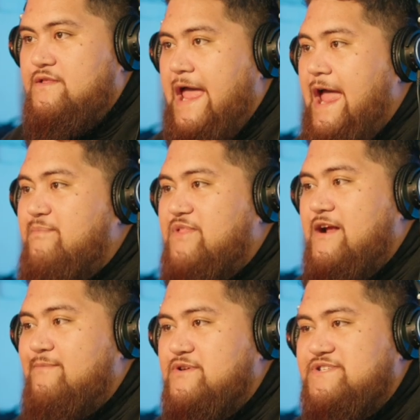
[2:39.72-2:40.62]
The amp that
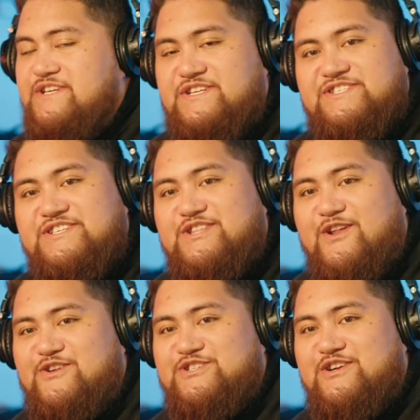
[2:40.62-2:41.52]
I'm using is just the
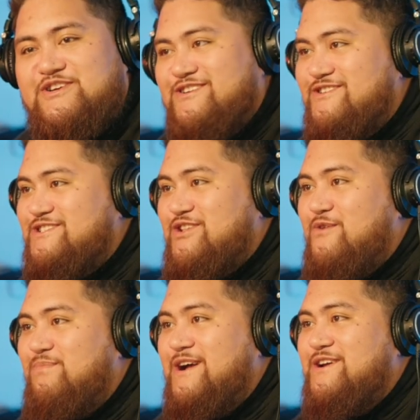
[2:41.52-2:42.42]
Logic
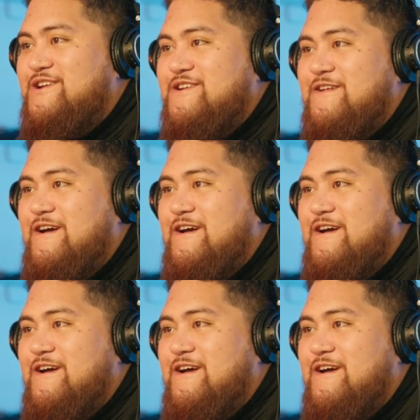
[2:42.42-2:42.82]
stock plugin.